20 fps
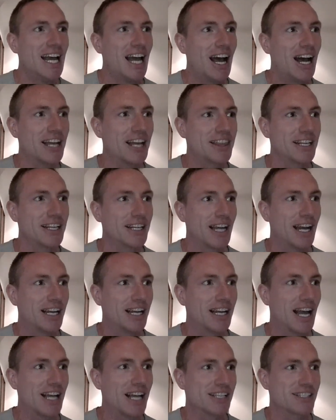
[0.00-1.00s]
I think
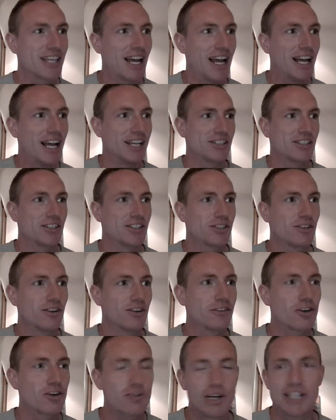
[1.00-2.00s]
as the sort
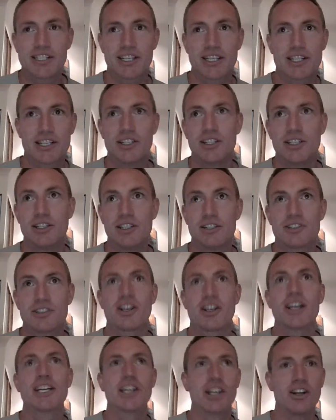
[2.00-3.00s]
of critical
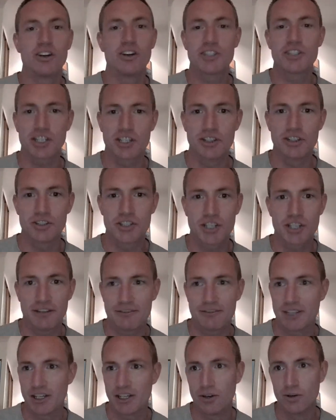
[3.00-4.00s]
psychological
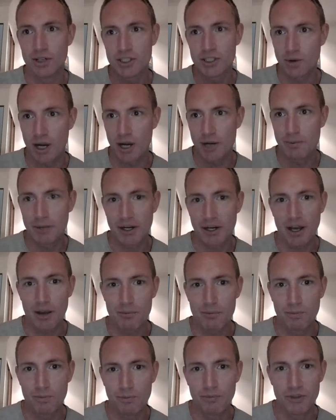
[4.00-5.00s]
shift in order to open
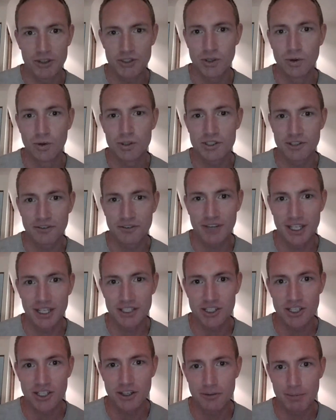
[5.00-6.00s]
up the sorts of
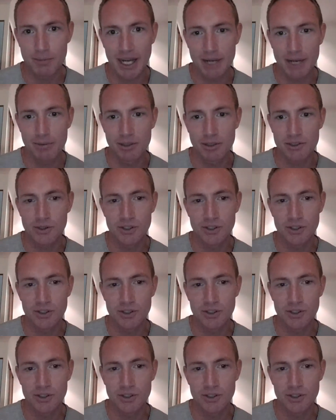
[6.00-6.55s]
things that you've been able to